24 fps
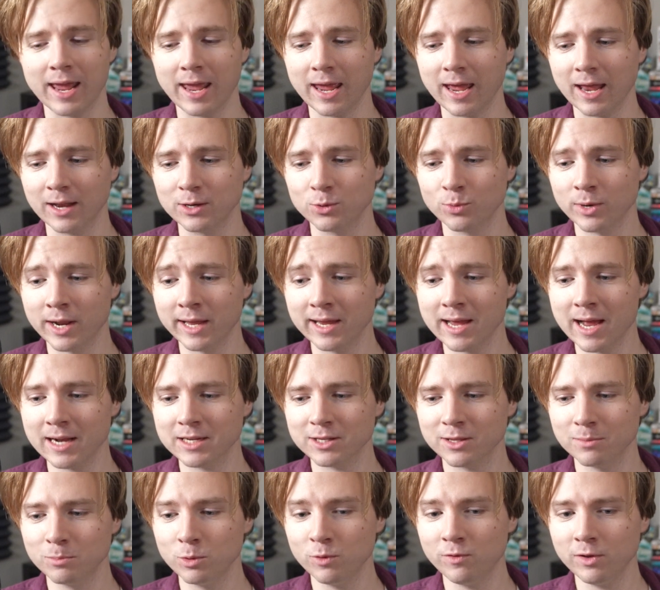And when I got
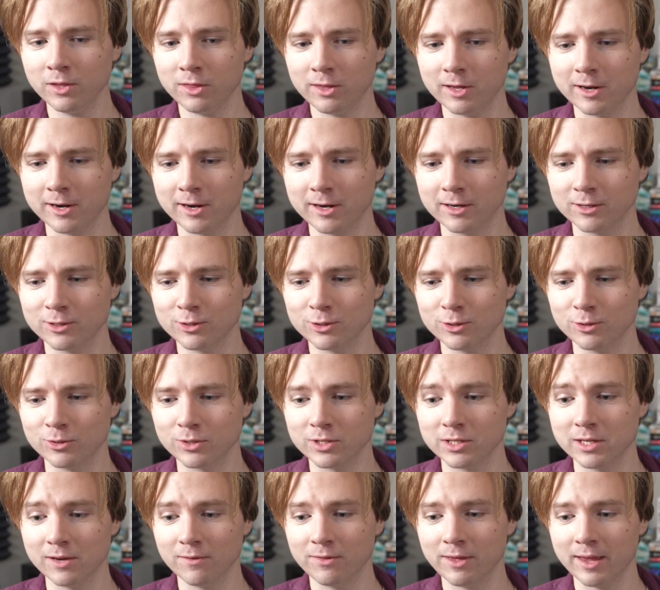to the movie theater to
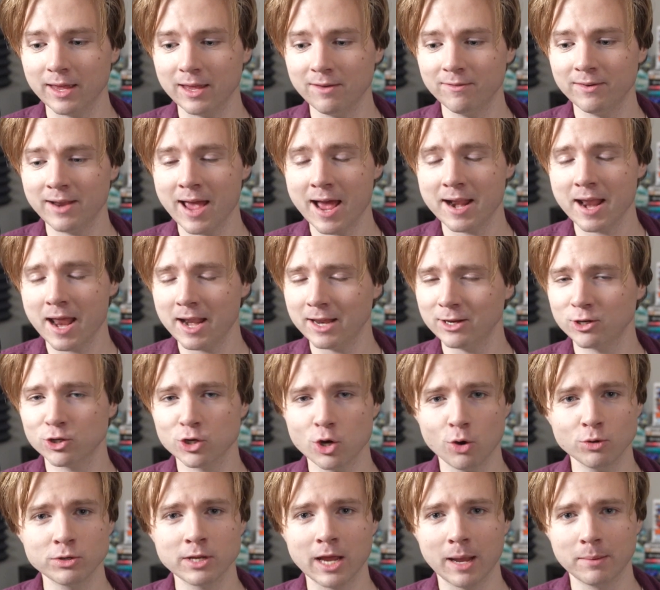see if they even had any
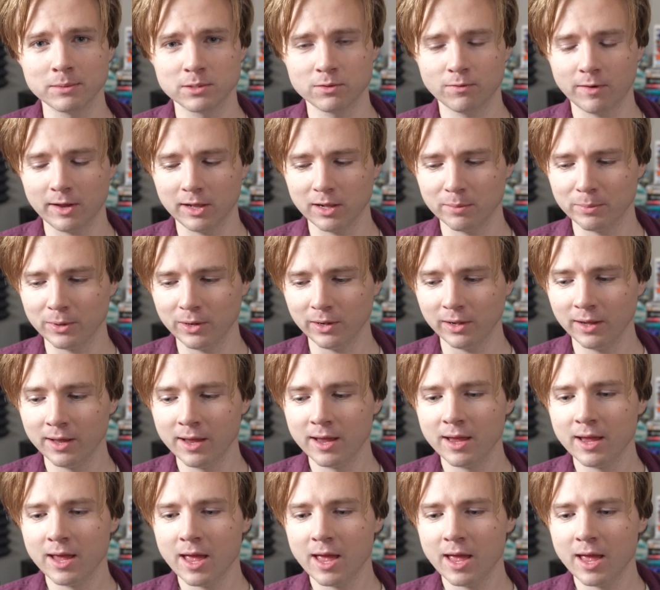showtimes available,